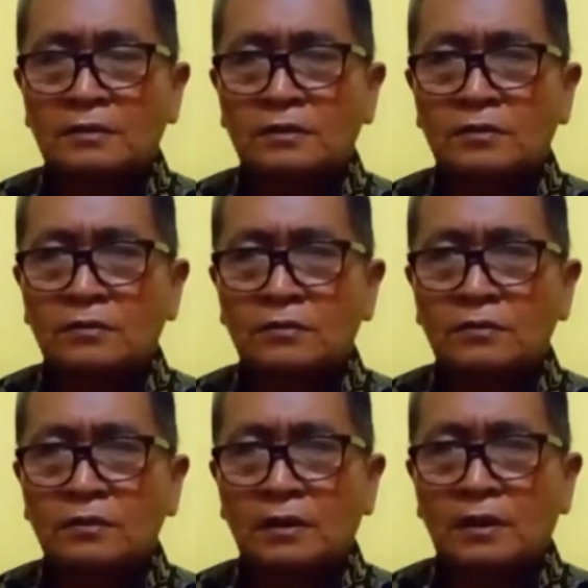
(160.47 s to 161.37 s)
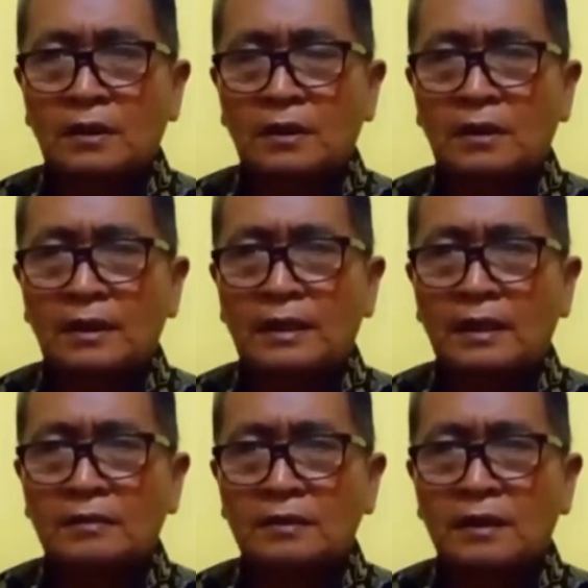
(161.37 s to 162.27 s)
to
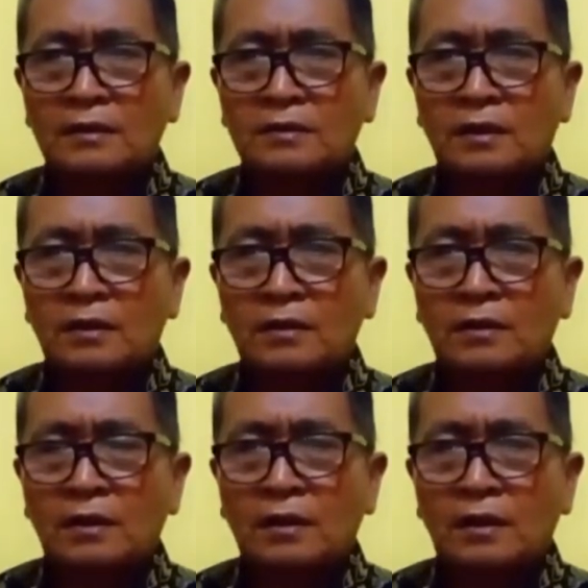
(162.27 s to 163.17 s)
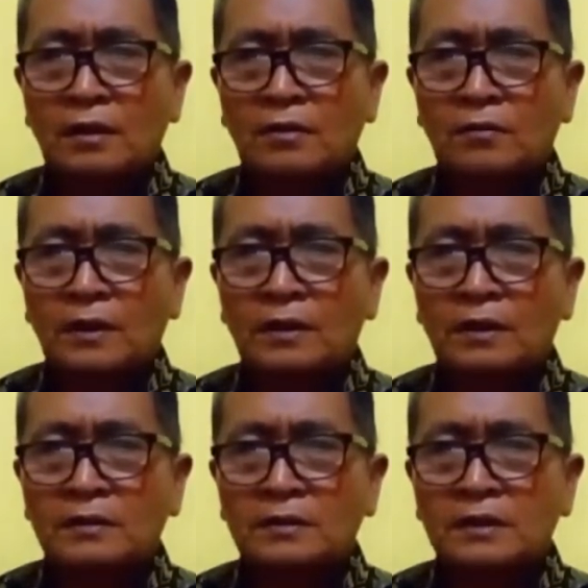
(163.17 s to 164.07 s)
get the answer
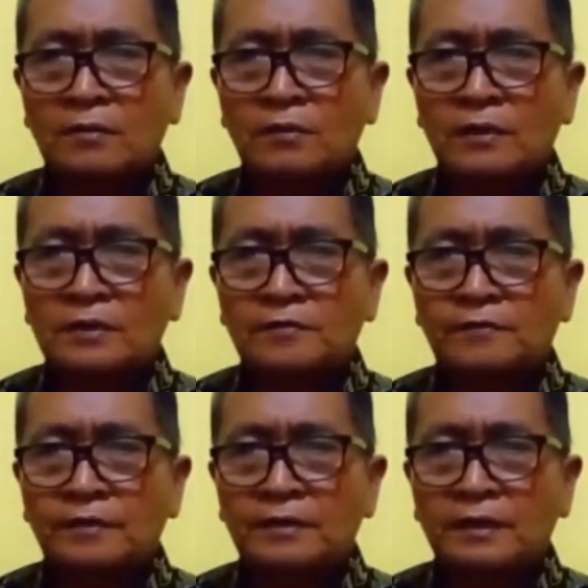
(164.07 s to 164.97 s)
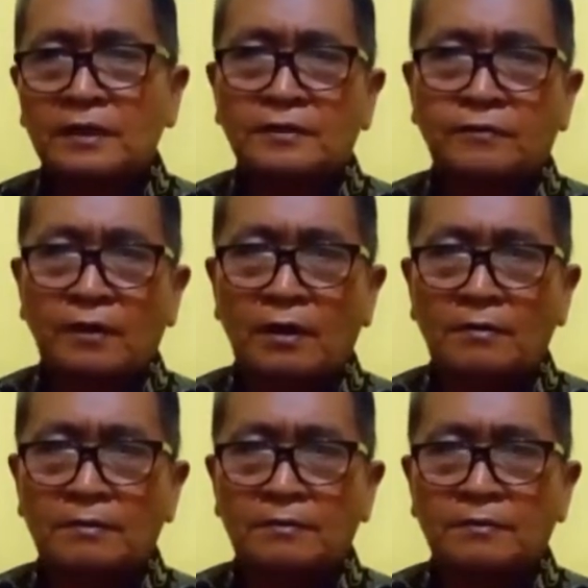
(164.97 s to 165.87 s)
where someone is from.
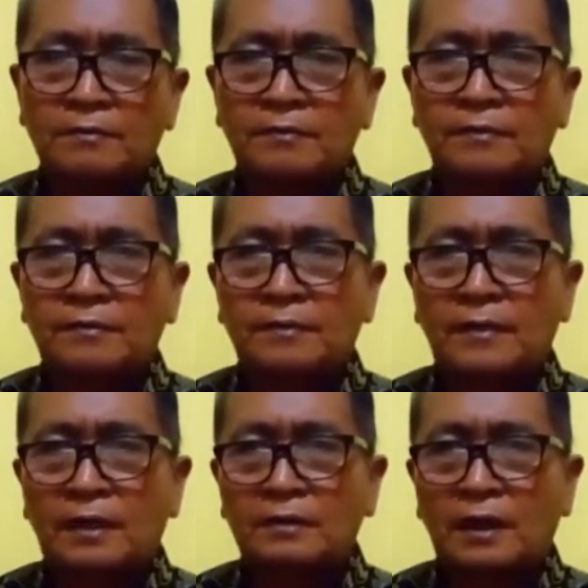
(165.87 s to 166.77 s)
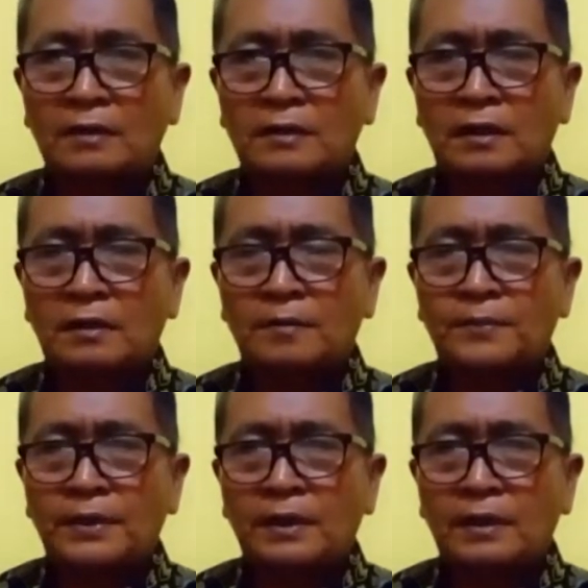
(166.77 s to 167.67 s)
Okay, I
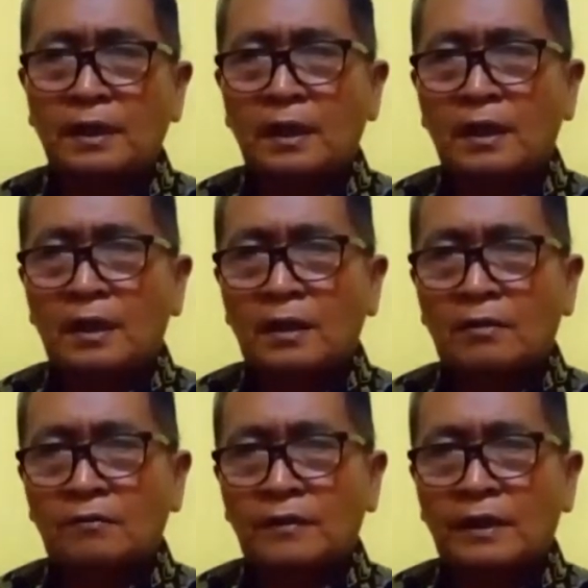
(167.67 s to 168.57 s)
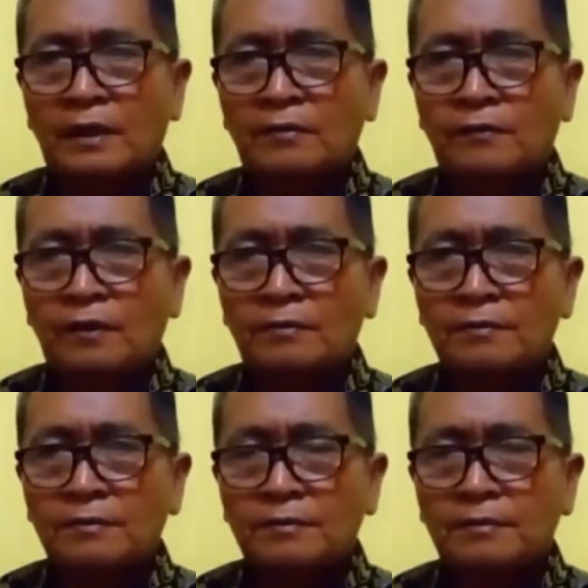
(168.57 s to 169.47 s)
repeat it. Where are you
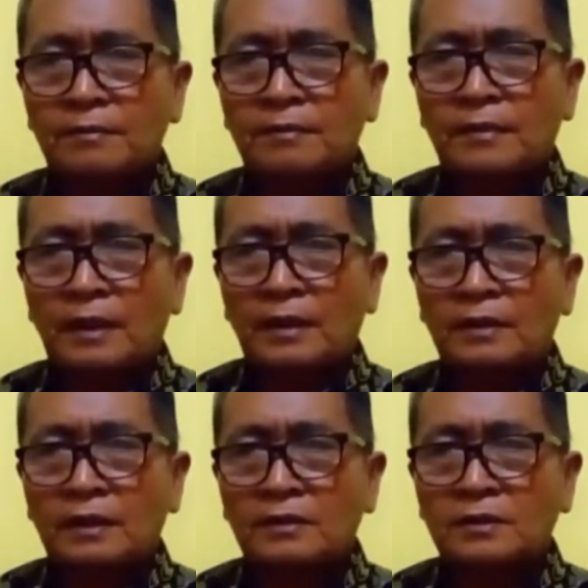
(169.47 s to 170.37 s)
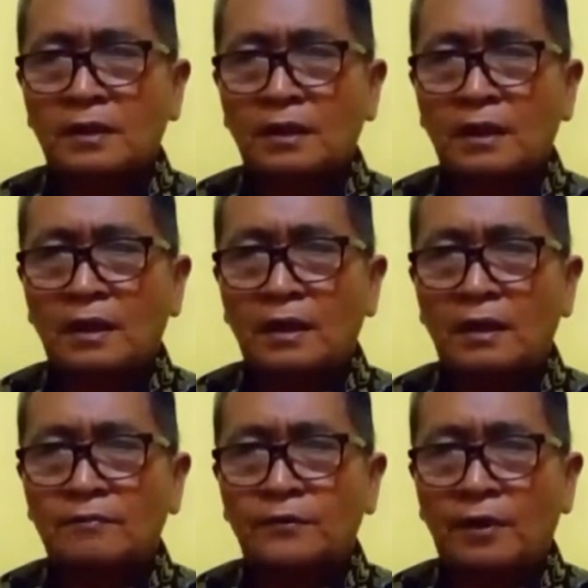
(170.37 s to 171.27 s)
from? And the answer,
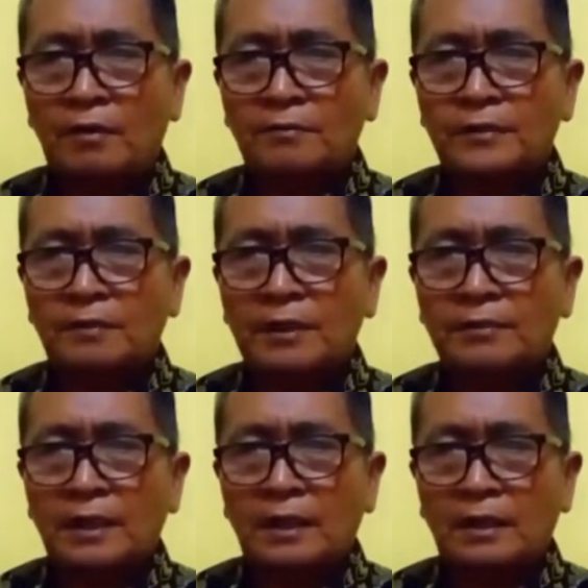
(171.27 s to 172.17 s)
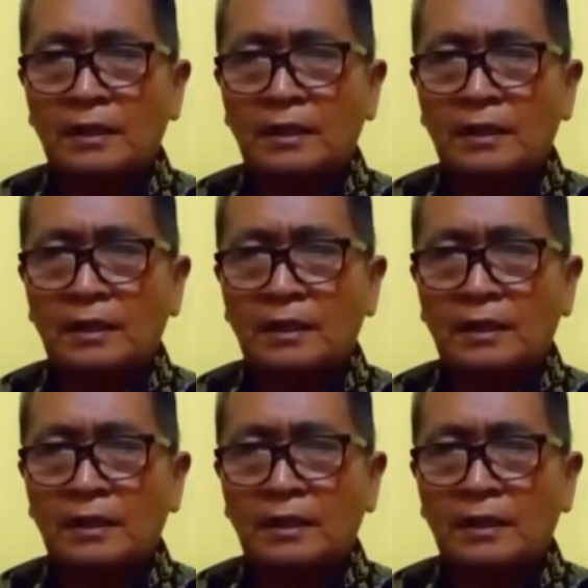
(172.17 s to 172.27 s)
I'm from, blah, blah, blah.